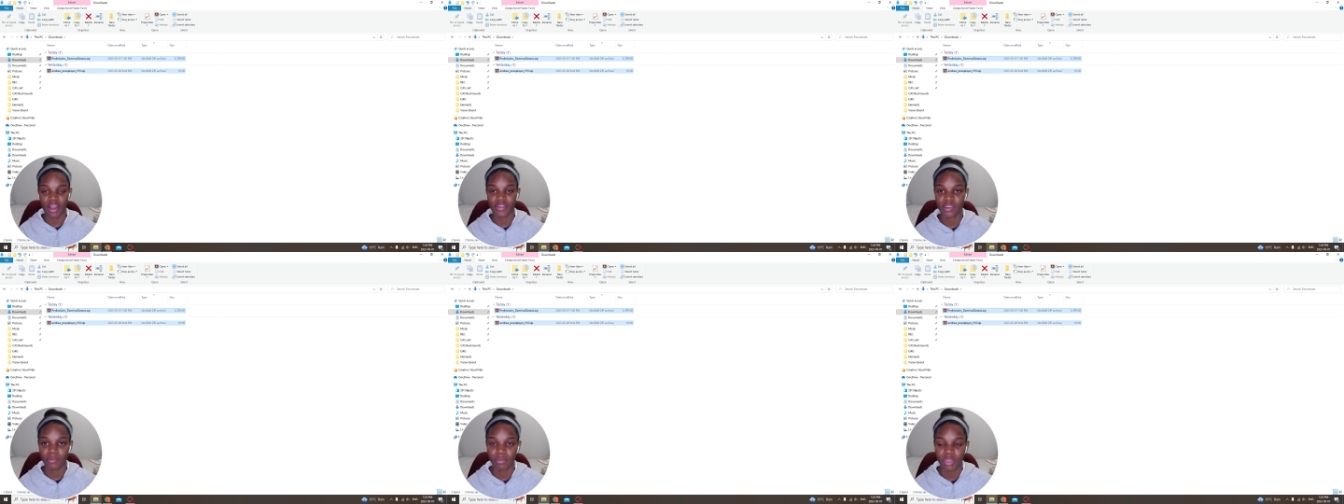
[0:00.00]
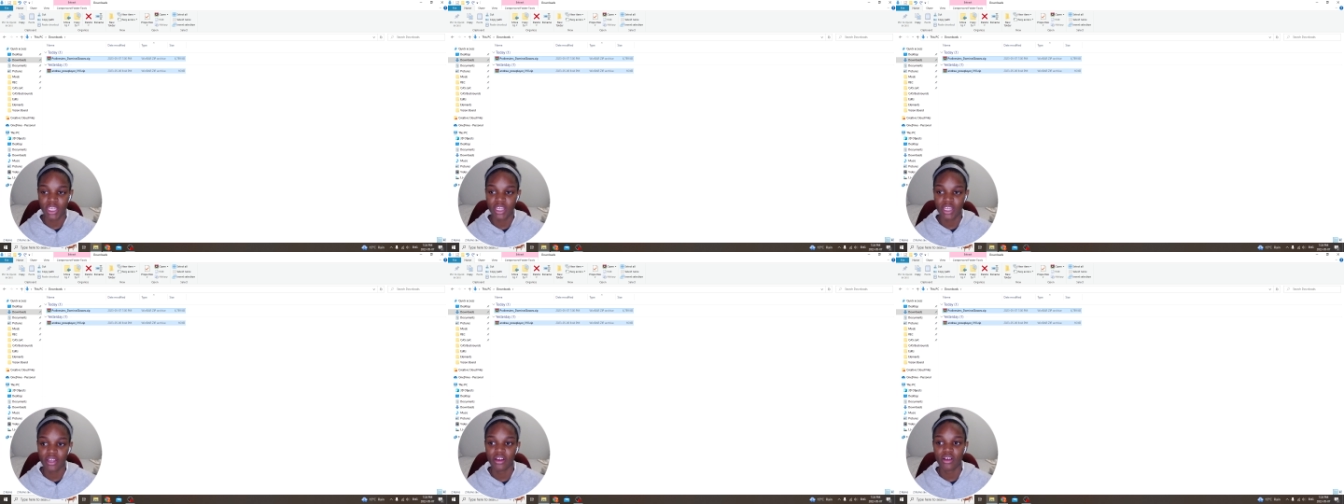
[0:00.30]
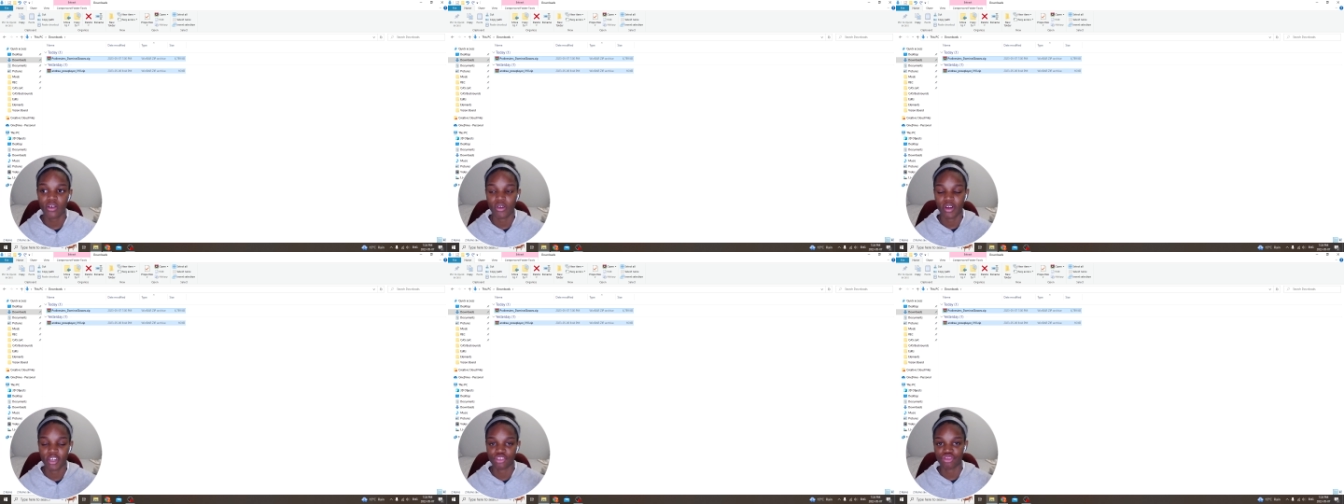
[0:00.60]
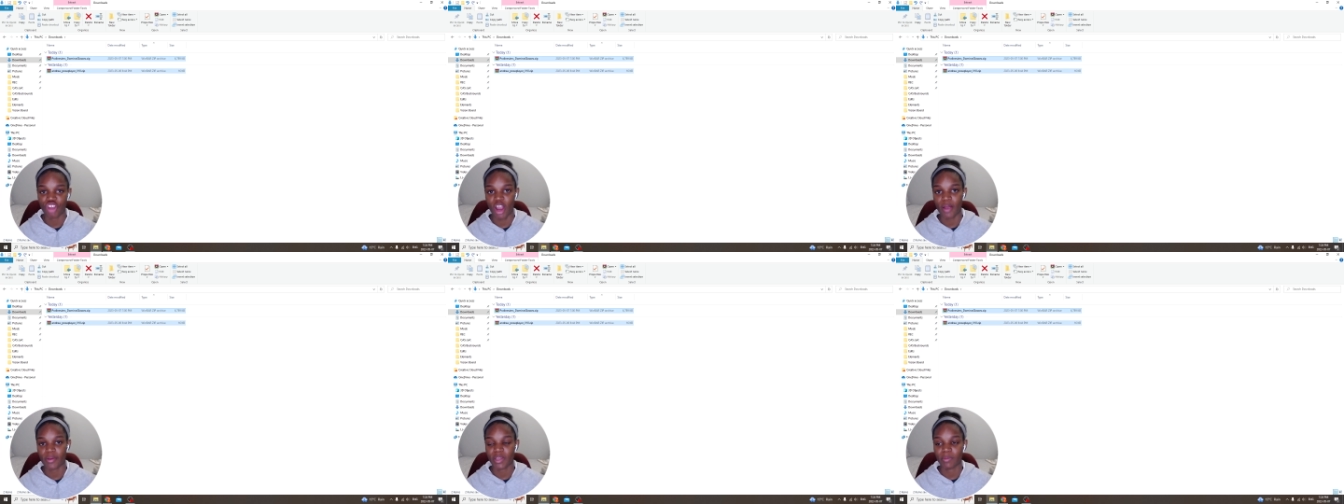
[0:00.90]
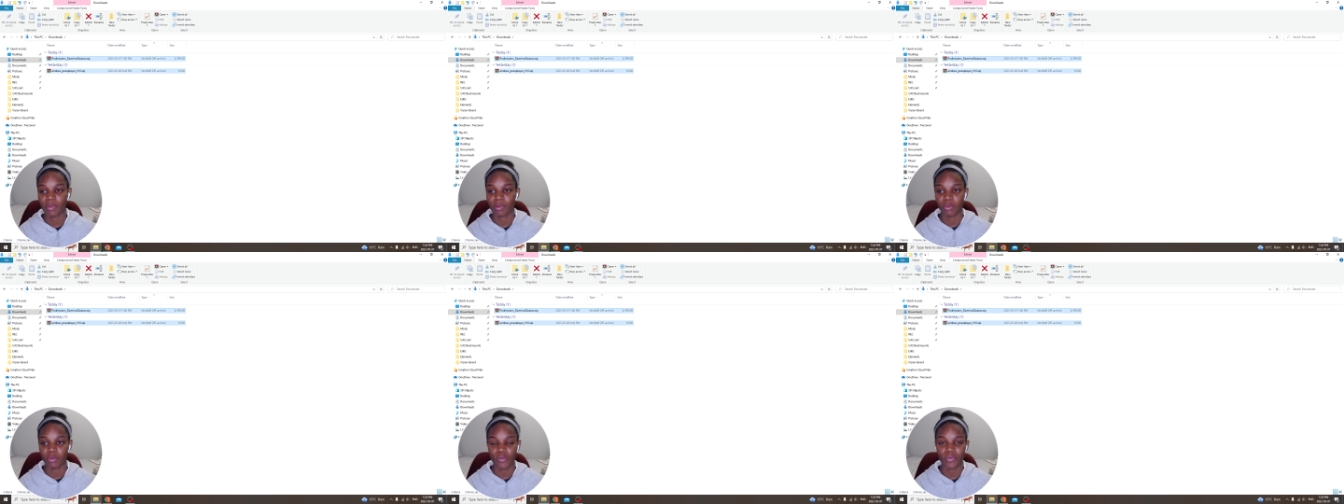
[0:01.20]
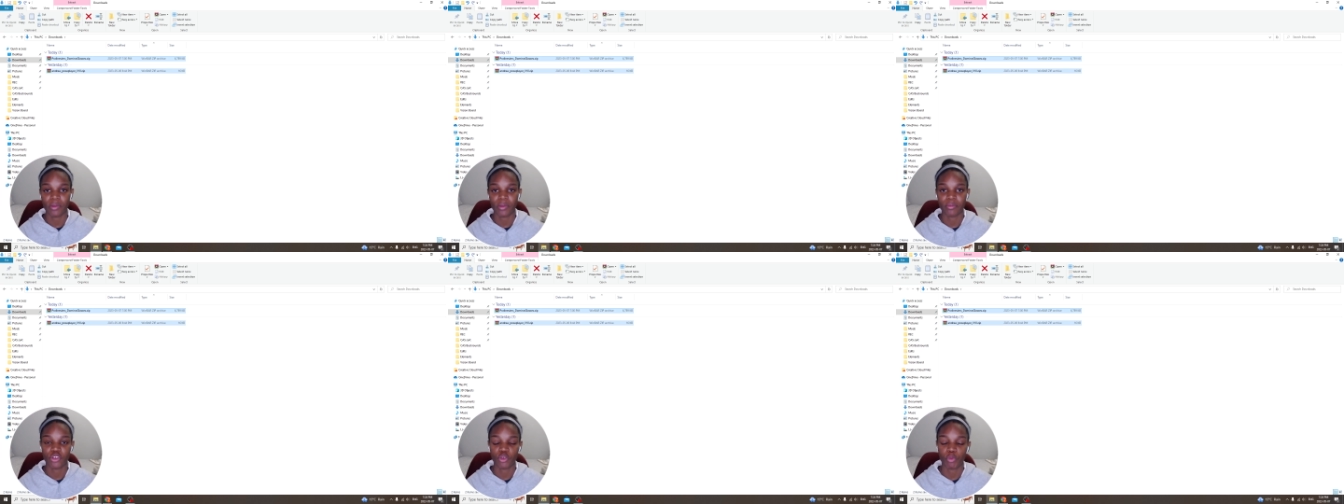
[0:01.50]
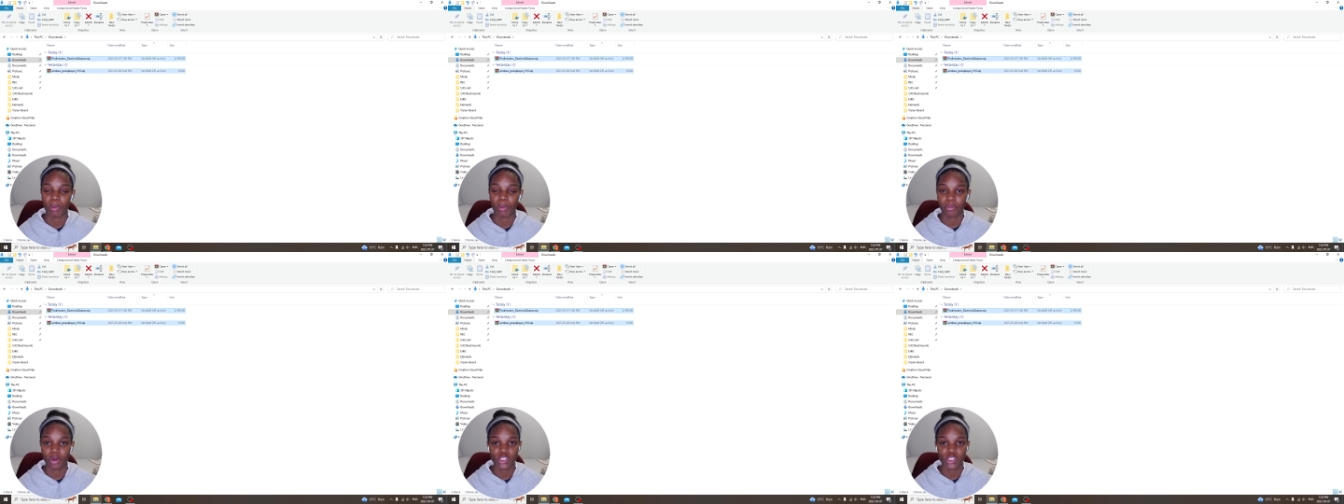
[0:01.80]
them here or extract them and move them to my
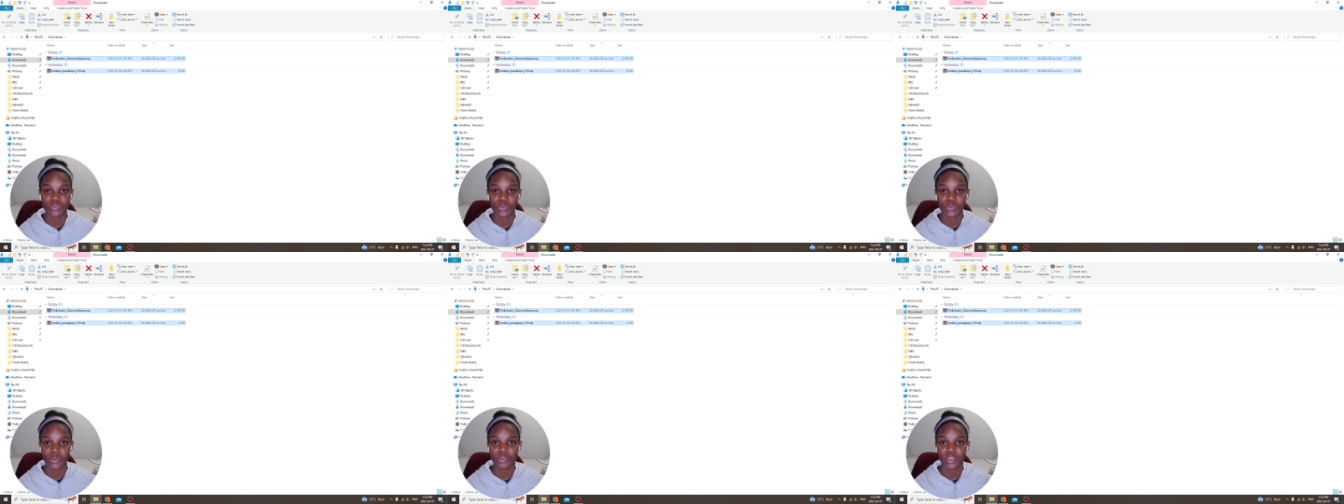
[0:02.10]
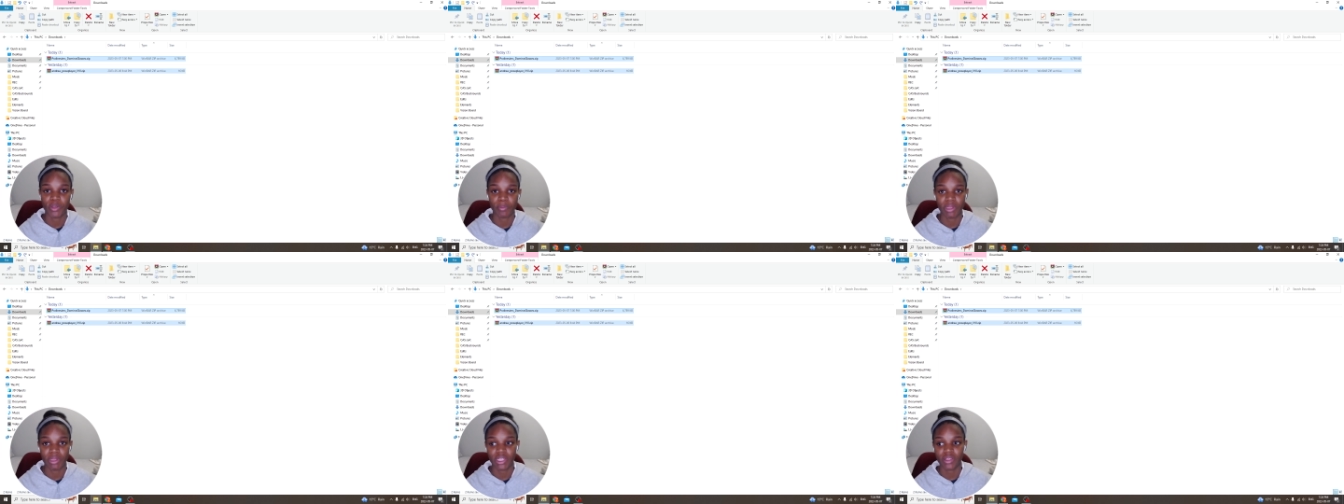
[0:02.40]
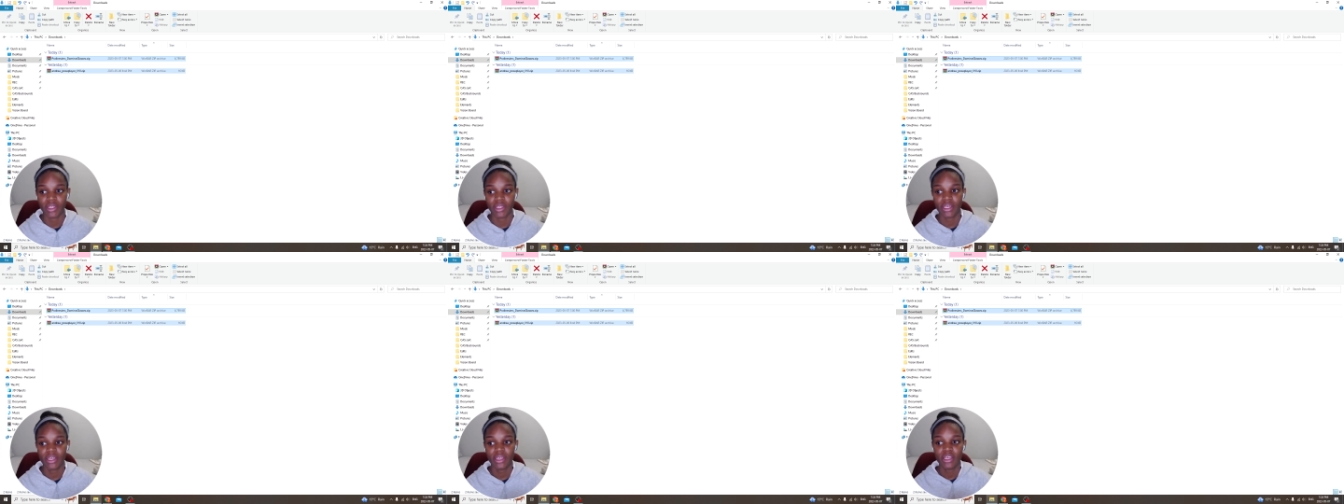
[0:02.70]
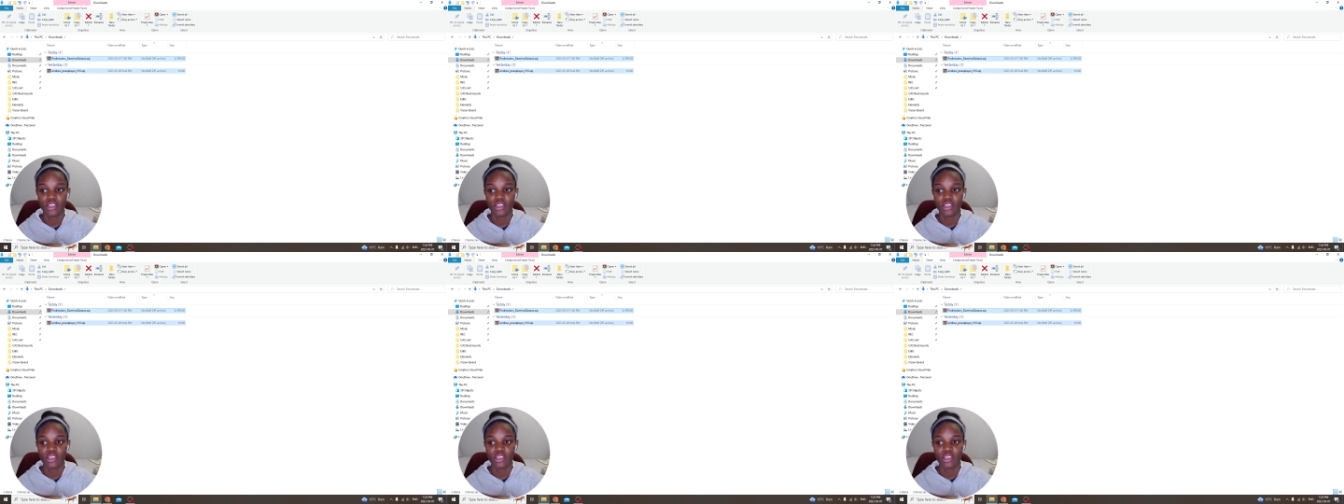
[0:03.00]
mods folder immediately.